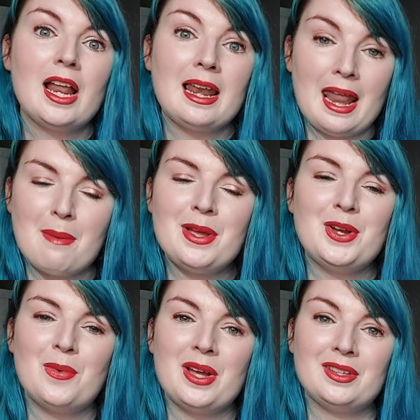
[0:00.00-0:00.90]
let me
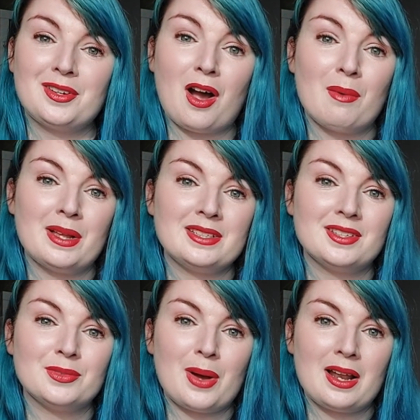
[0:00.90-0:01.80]
know in the comments
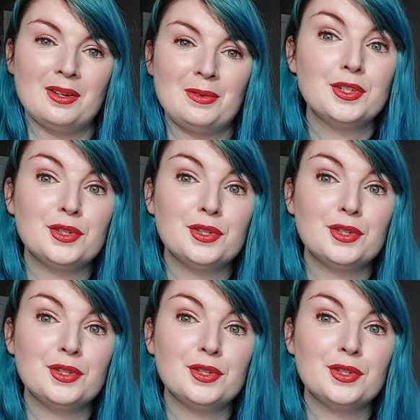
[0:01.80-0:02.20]
as well.